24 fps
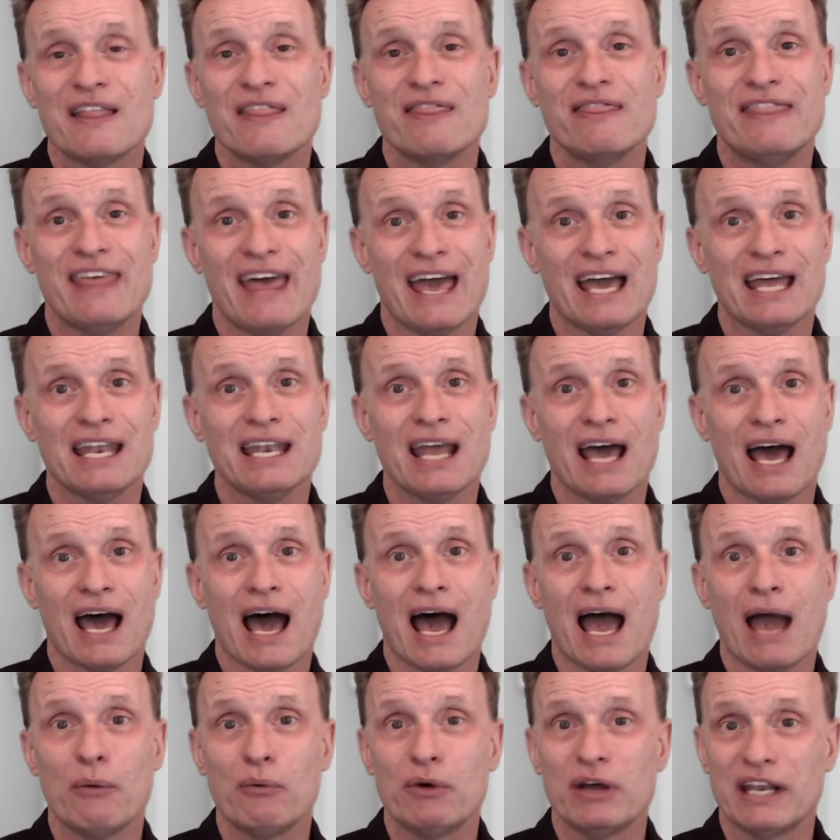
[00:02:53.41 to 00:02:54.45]
Then
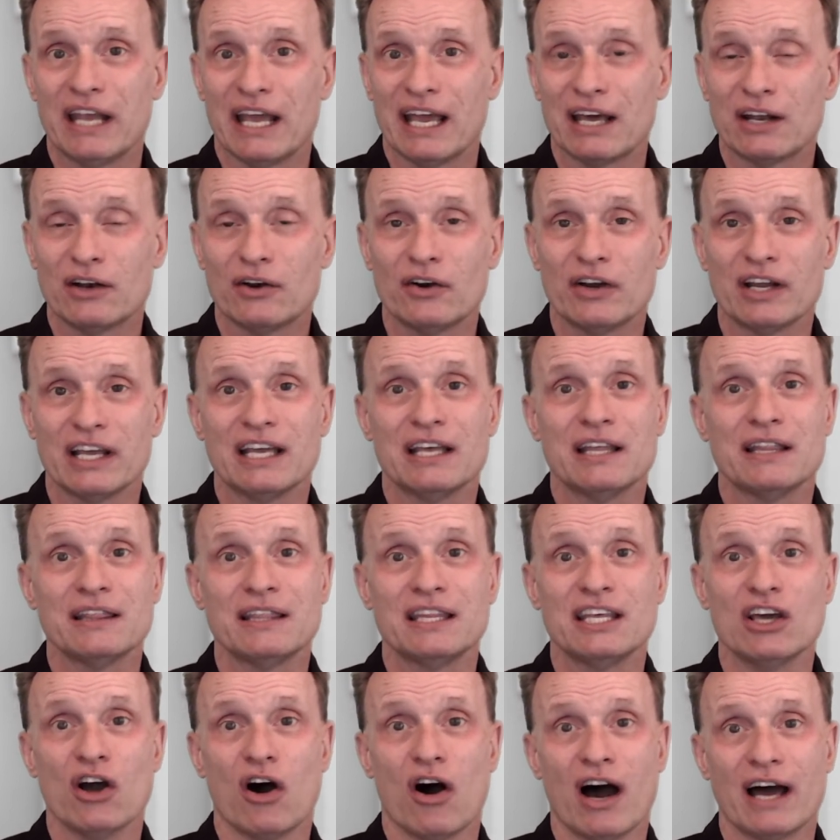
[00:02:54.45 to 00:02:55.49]
I would enter in
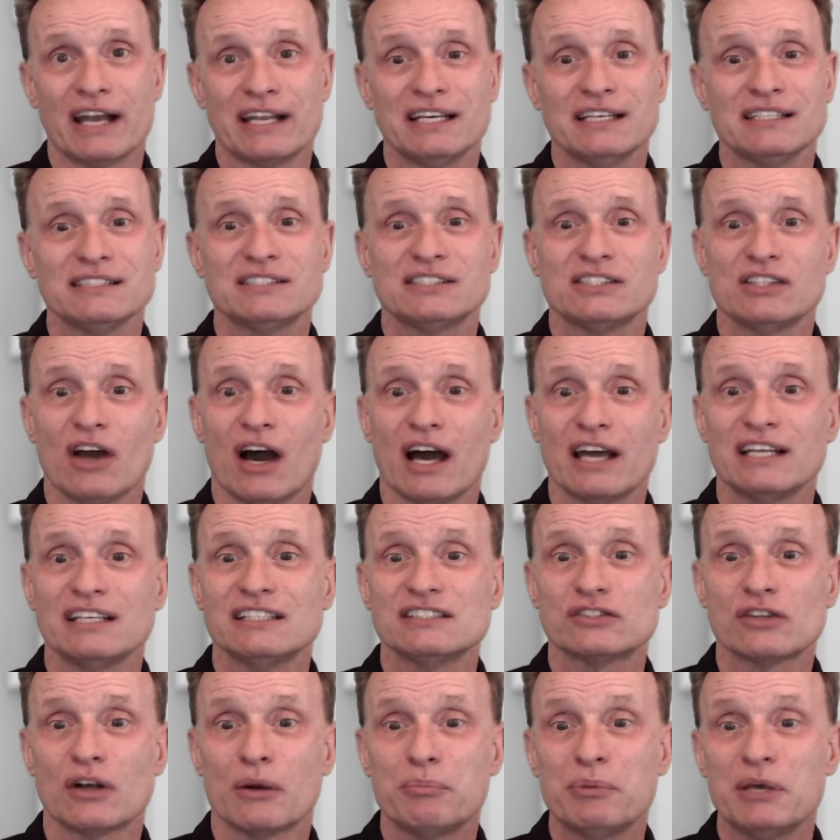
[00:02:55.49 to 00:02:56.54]
the audience. The
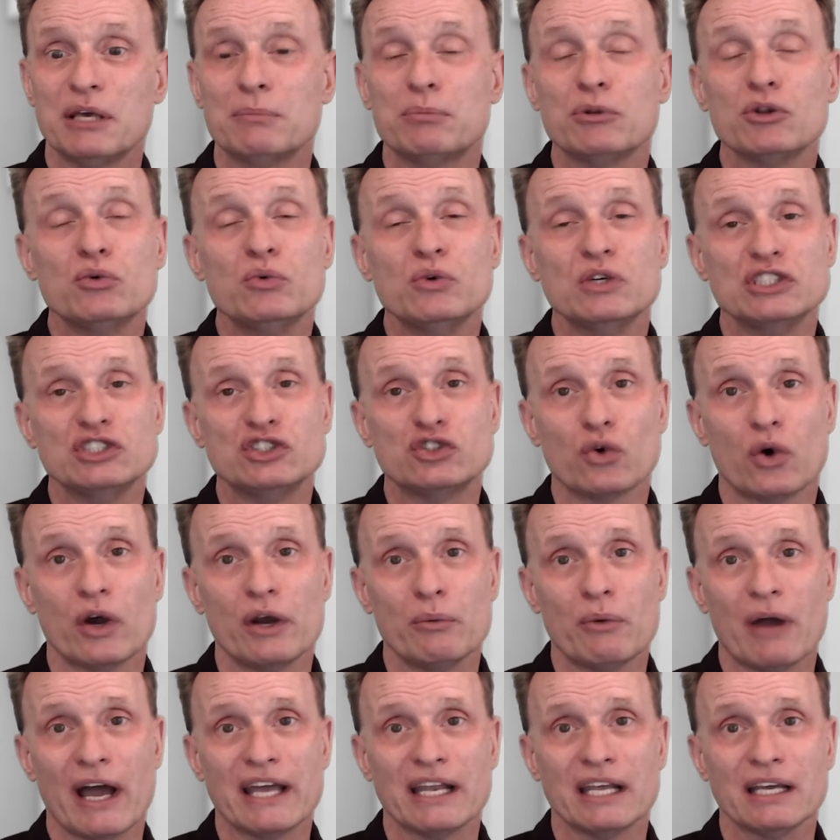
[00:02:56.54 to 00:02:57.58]
audience are people who enjoy
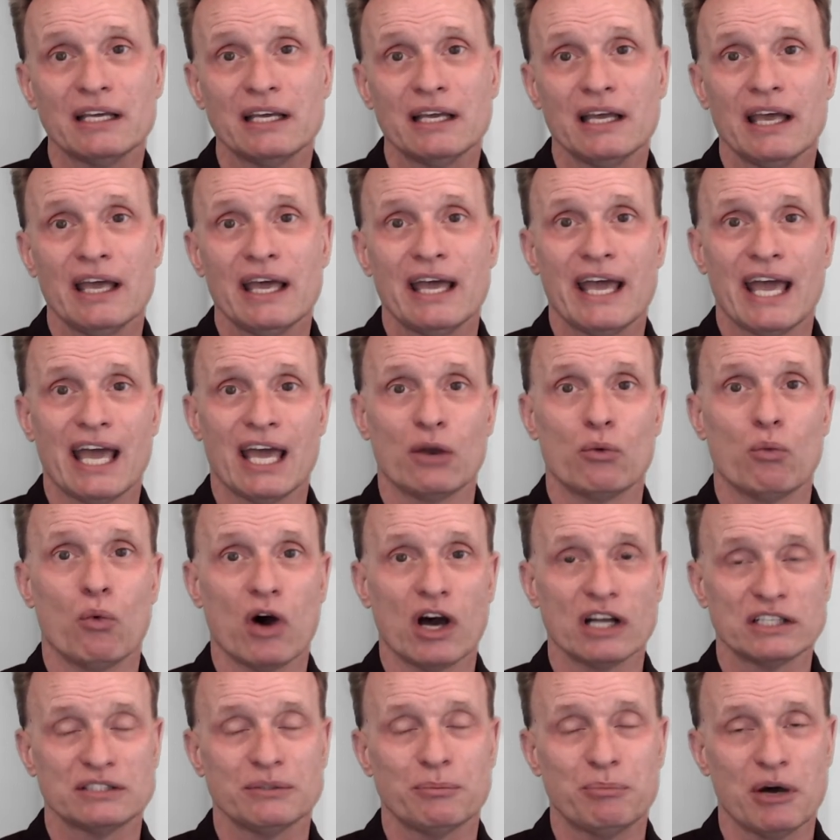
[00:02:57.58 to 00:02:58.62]
writing and
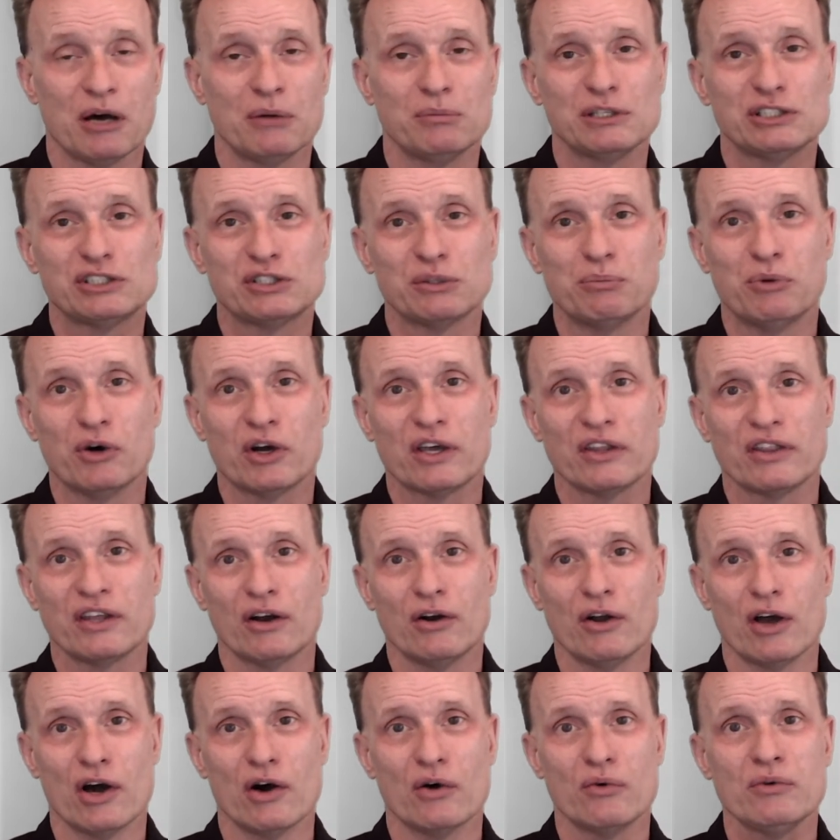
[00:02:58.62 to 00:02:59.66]
want to publish a book of
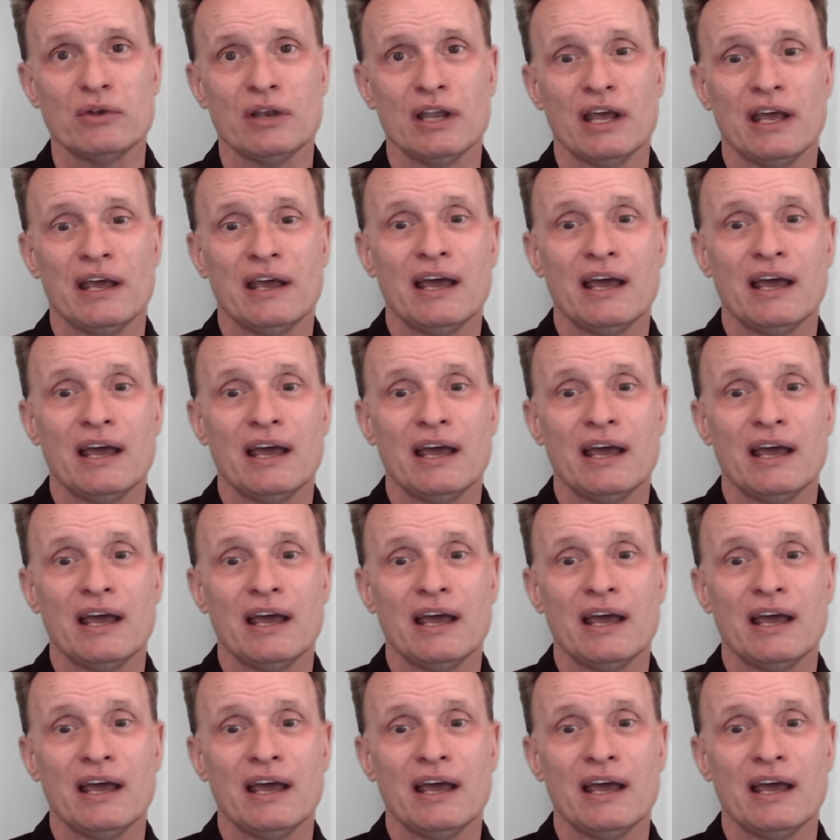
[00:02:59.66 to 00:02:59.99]
their own.